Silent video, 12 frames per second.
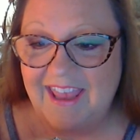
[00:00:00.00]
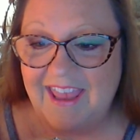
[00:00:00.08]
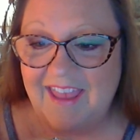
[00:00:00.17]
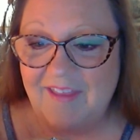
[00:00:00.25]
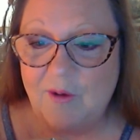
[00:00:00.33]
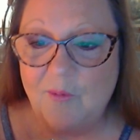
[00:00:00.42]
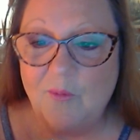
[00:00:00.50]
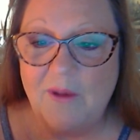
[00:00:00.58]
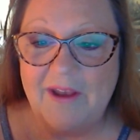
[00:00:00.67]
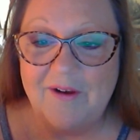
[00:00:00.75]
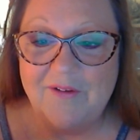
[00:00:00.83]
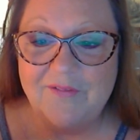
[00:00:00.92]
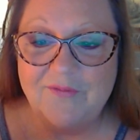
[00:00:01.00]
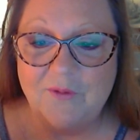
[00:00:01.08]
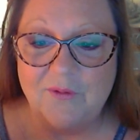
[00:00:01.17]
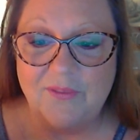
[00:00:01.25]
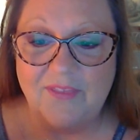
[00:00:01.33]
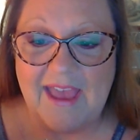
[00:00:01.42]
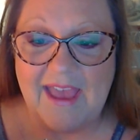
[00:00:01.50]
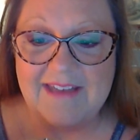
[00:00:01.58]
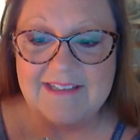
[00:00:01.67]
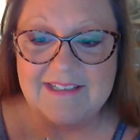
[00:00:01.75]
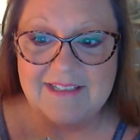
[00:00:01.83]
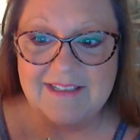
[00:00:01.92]
And the winner for
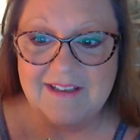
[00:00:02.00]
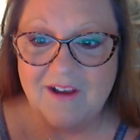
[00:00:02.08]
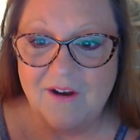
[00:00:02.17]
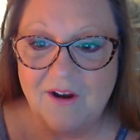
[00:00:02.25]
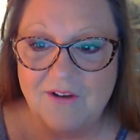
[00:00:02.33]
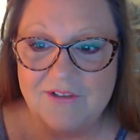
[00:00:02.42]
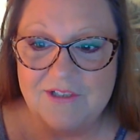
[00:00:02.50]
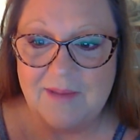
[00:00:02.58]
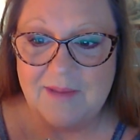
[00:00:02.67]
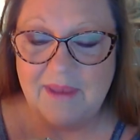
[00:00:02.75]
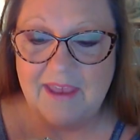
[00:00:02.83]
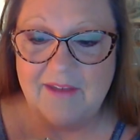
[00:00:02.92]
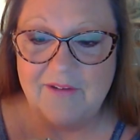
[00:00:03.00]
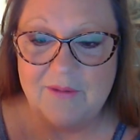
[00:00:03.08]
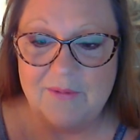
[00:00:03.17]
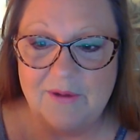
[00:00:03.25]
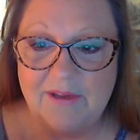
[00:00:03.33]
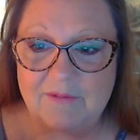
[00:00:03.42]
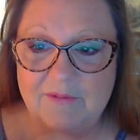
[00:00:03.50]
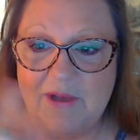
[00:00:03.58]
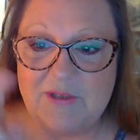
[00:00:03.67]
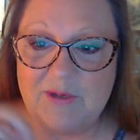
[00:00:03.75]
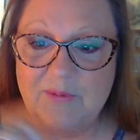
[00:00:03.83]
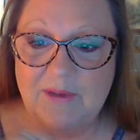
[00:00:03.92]
that heart-shaped candle that we're giving away
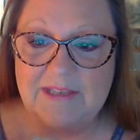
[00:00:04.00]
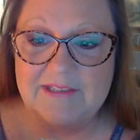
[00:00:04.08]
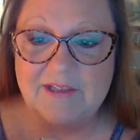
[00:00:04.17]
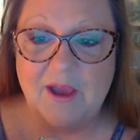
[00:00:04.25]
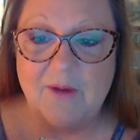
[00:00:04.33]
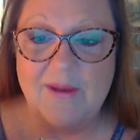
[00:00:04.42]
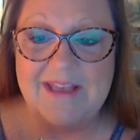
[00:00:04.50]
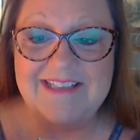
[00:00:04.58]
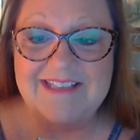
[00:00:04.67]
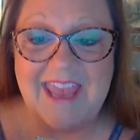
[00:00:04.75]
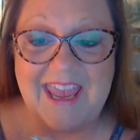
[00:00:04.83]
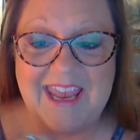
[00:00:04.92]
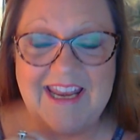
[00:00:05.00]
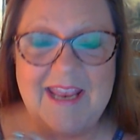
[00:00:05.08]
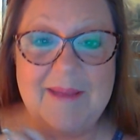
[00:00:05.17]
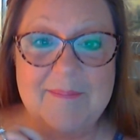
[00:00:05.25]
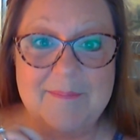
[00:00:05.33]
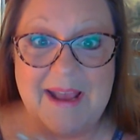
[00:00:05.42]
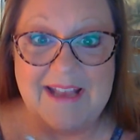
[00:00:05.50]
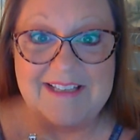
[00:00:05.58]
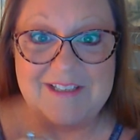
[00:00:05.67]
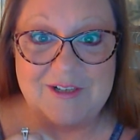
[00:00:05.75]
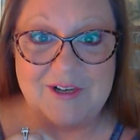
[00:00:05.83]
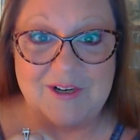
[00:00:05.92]
2 weeks ago is Katie
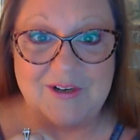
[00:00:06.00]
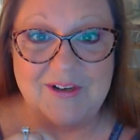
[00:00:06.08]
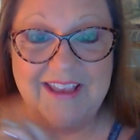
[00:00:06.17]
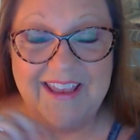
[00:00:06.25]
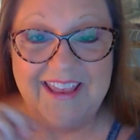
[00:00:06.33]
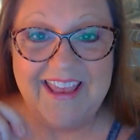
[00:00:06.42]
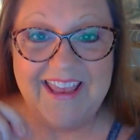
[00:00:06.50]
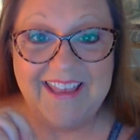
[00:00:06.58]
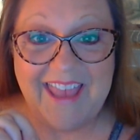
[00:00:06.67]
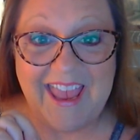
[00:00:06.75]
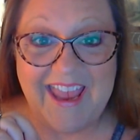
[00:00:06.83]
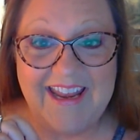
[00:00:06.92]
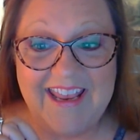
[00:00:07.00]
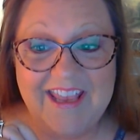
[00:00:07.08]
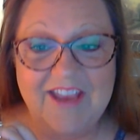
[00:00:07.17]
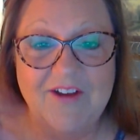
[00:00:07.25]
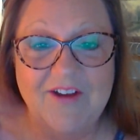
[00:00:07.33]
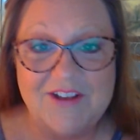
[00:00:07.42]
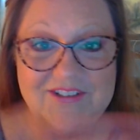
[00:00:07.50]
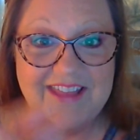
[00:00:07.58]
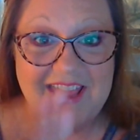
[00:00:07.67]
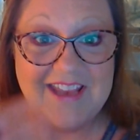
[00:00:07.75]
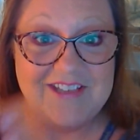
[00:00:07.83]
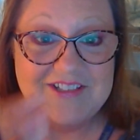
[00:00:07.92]
Miser. Katie,
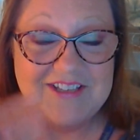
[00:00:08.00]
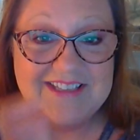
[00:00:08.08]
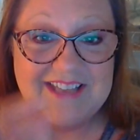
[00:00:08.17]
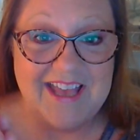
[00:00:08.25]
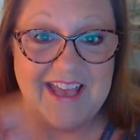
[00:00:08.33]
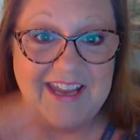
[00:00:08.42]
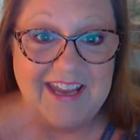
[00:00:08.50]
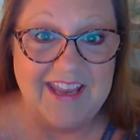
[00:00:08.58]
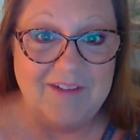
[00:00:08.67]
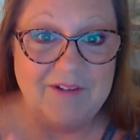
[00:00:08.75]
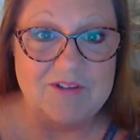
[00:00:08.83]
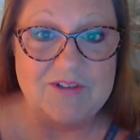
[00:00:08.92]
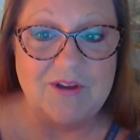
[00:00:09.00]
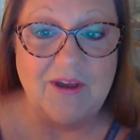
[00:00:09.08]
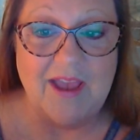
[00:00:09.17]
congratulations, honey. We're so